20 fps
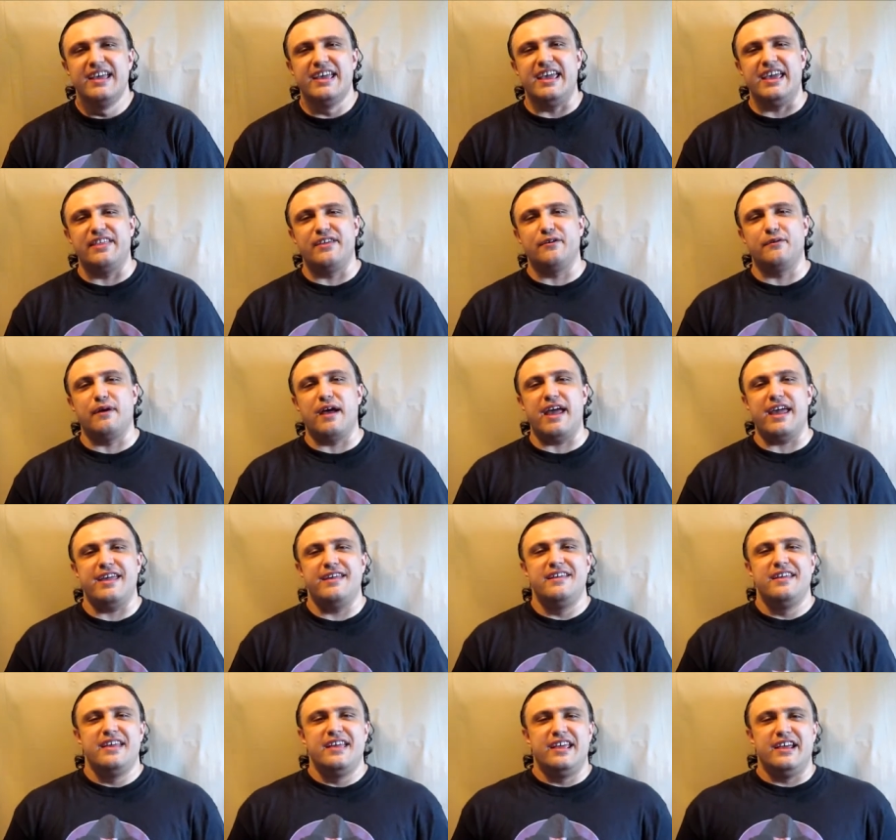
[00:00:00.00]
Either way,
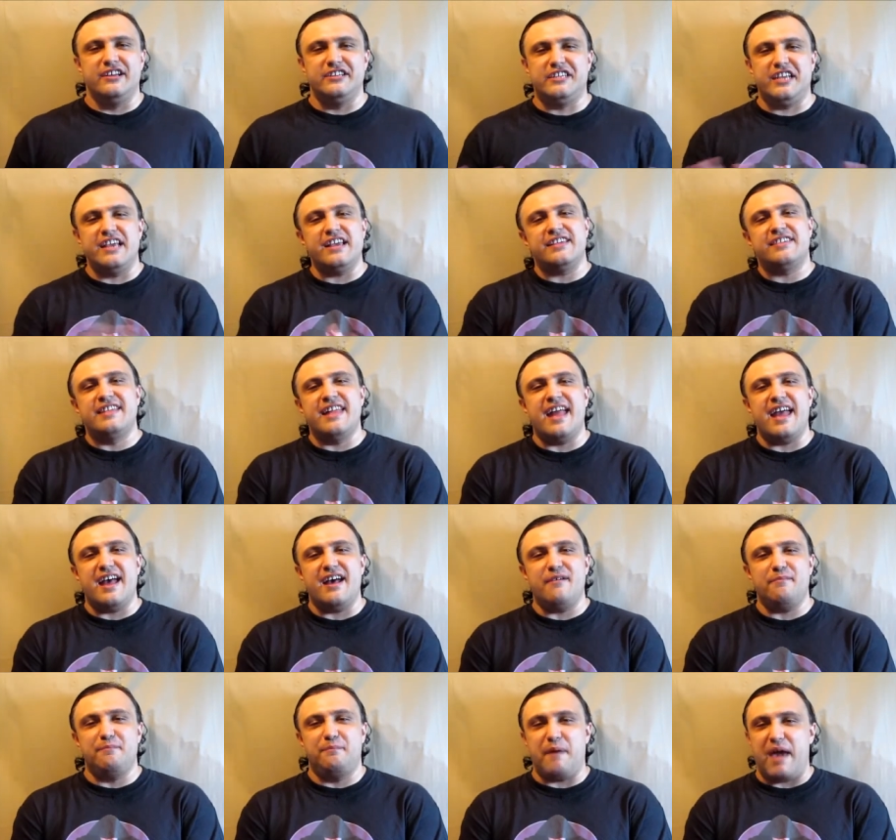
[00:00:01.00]
here she is
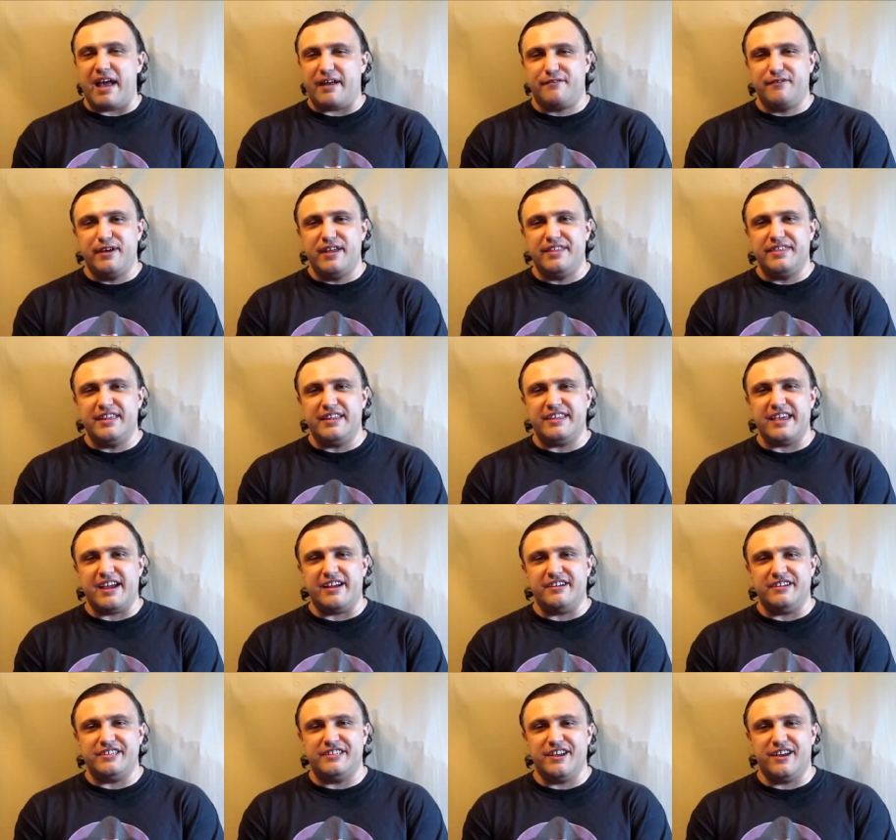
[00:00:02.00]
now, back with The
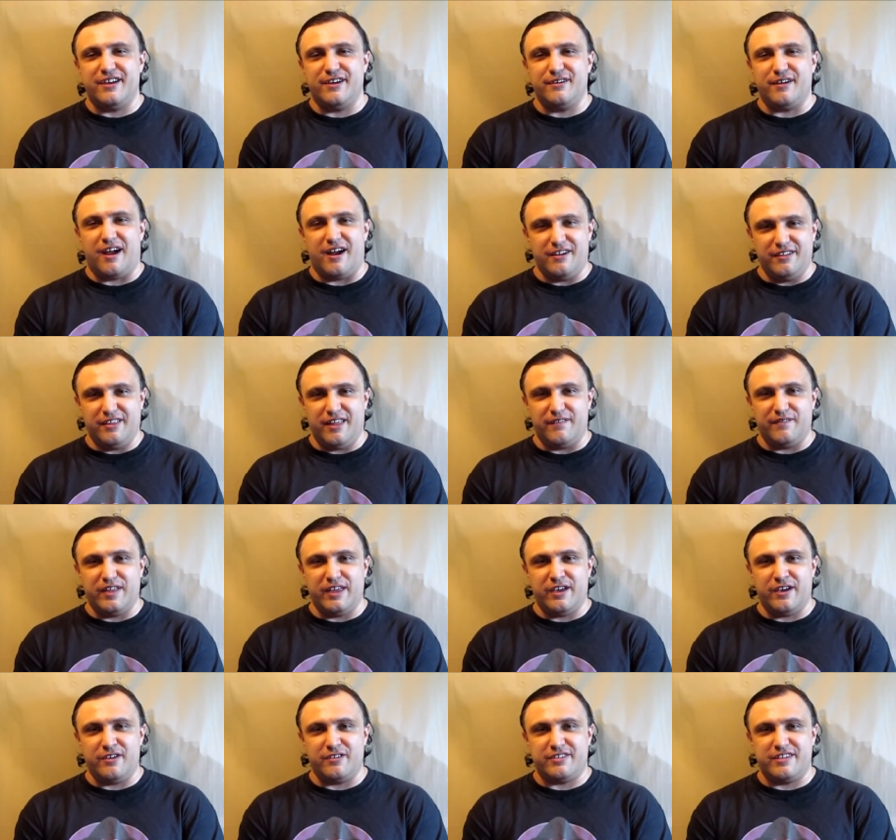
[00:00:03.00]
Tara Show, our
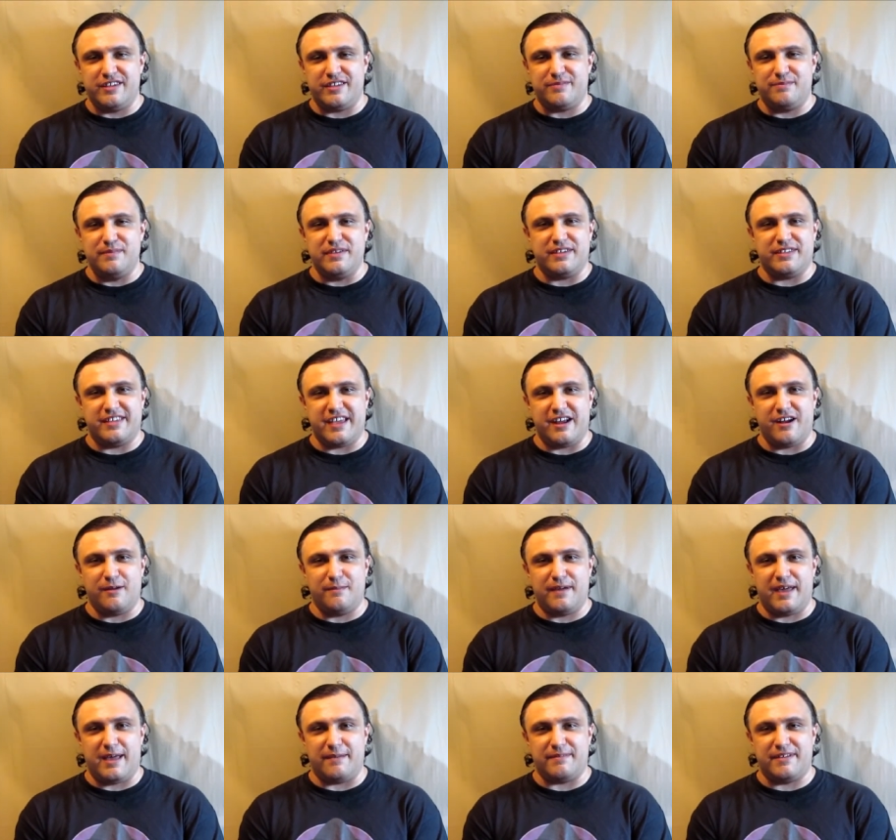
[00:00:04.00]
lovely hostess, Miss
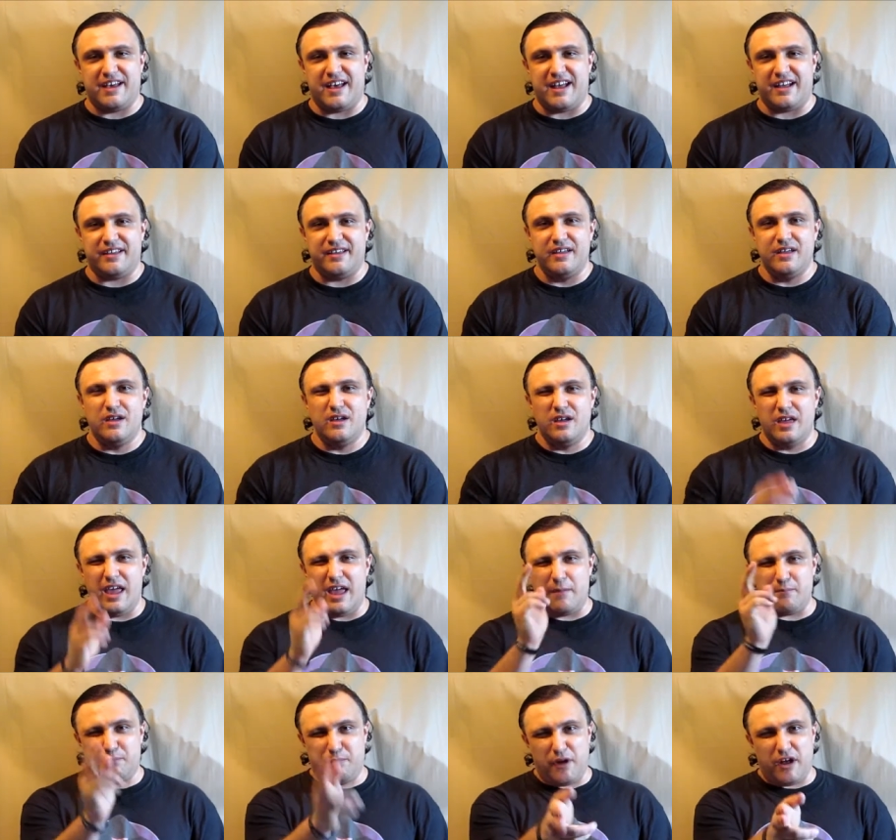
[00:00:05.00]
Tara Babcock.
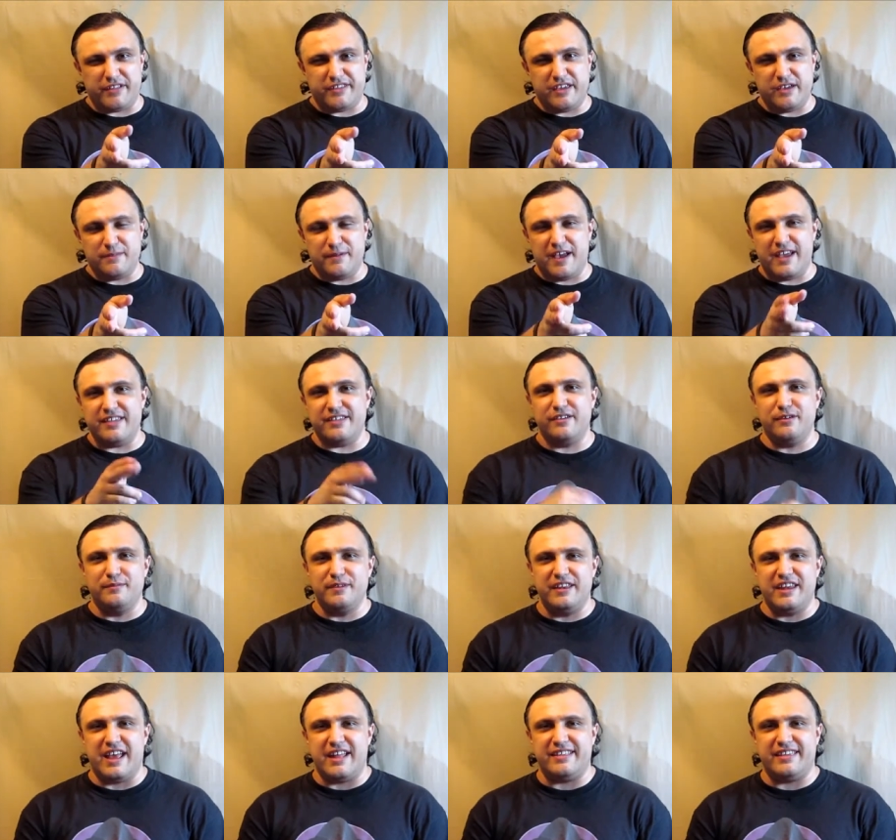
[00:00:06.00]
Brought to you by
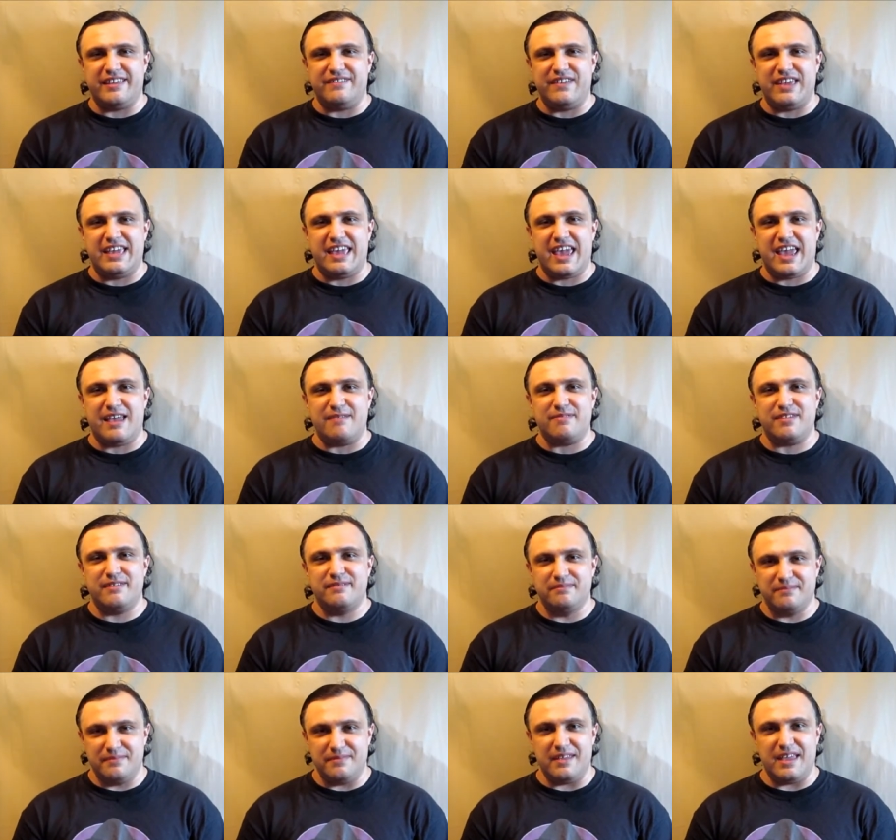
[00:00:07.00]
Zoomin.TV Games
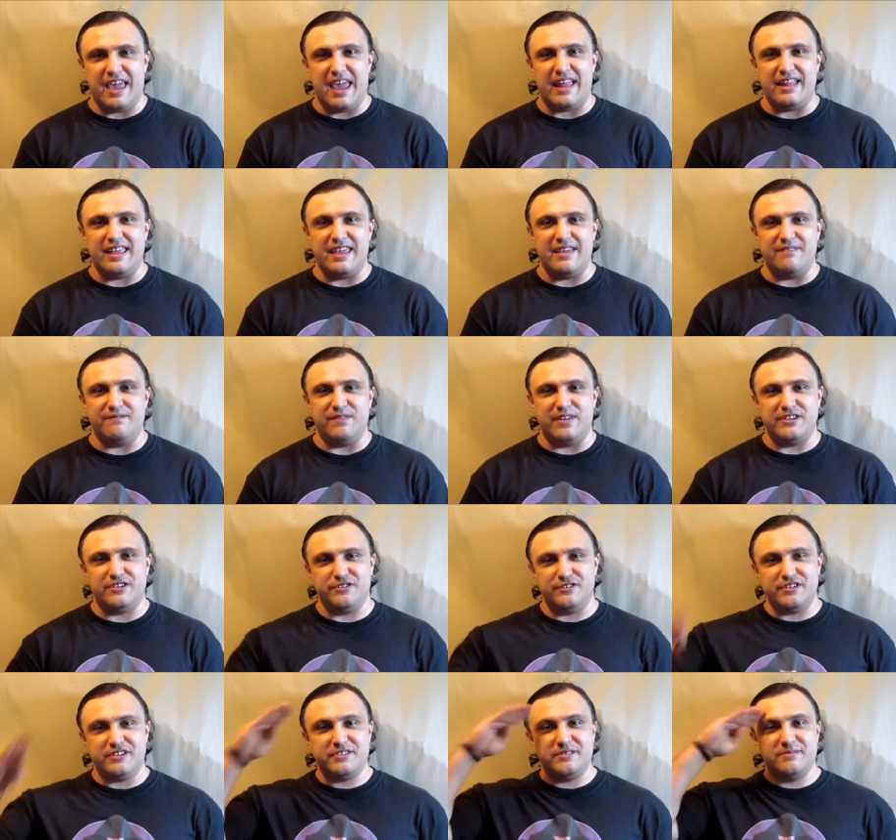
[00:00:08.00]
and the
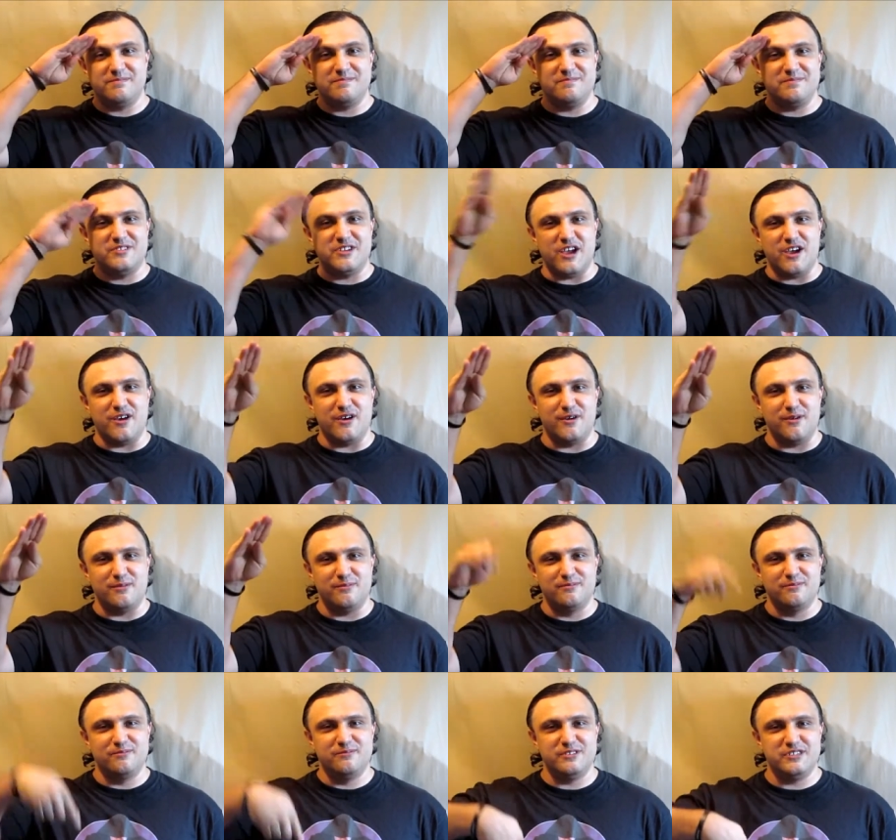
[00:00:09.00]
Adventurous Joe
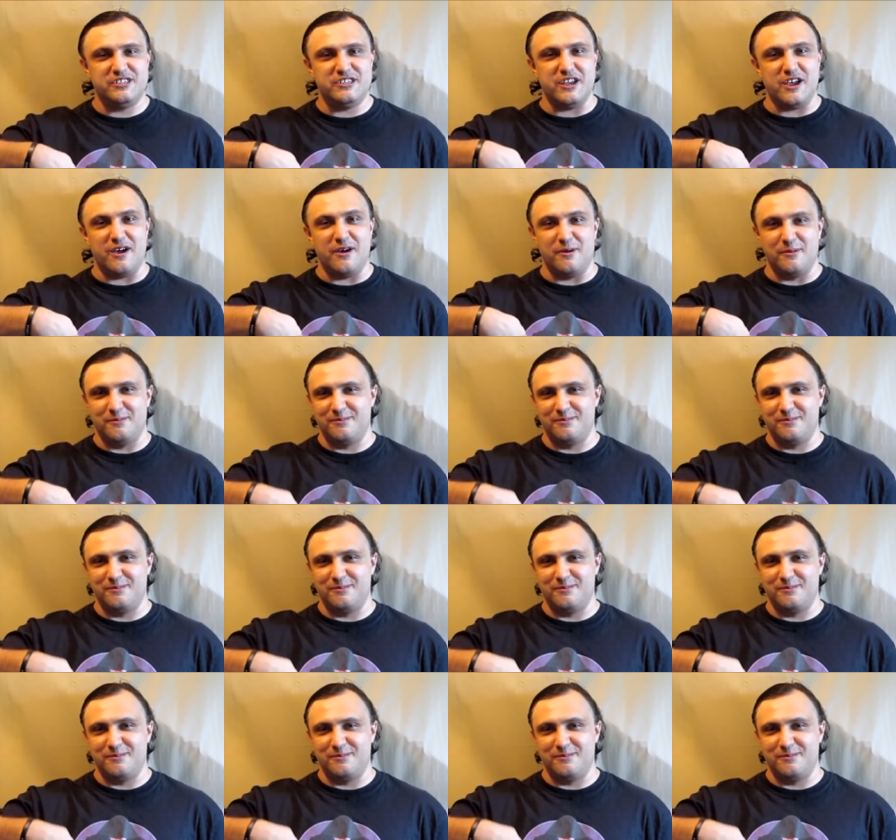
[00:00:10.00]
Show.